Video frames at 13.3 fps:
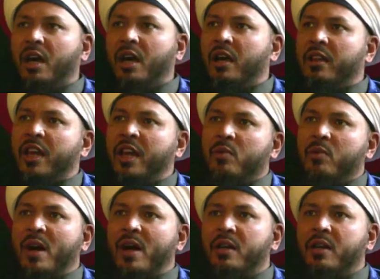That
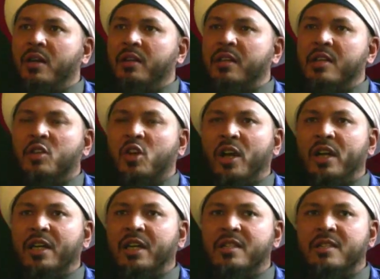one that is
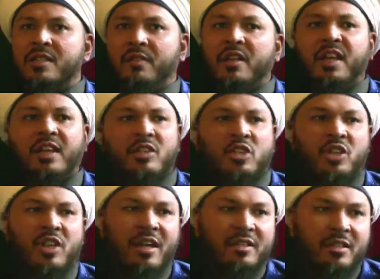calling herself the
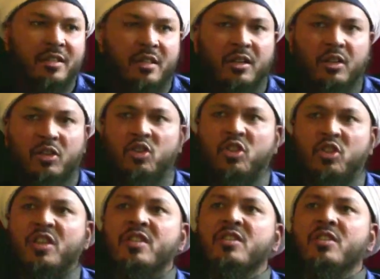Irshad,
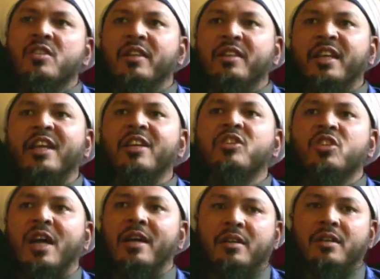she is not the
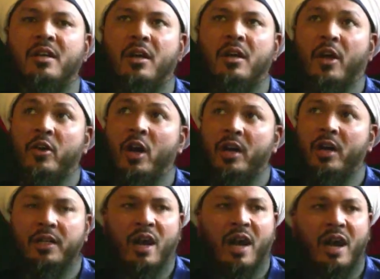Irshad, not
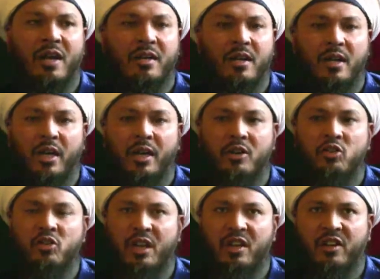leading to Haq,
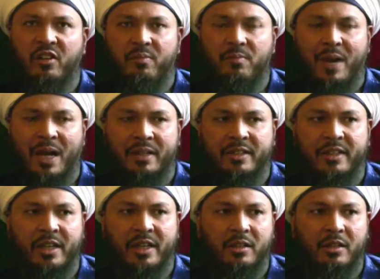Irshad of
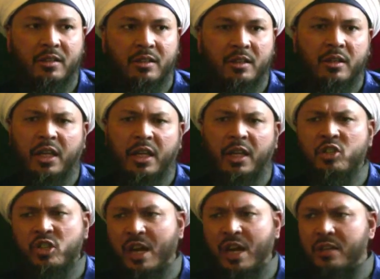Batil,
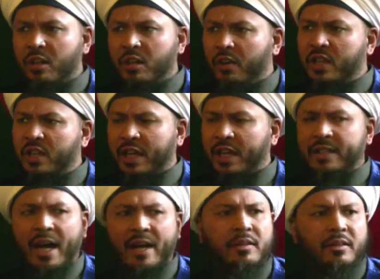Irshad of
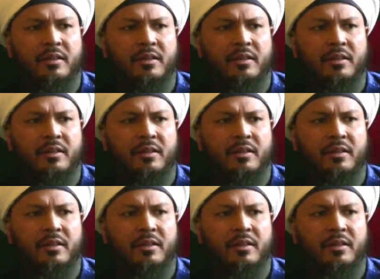Shaitan.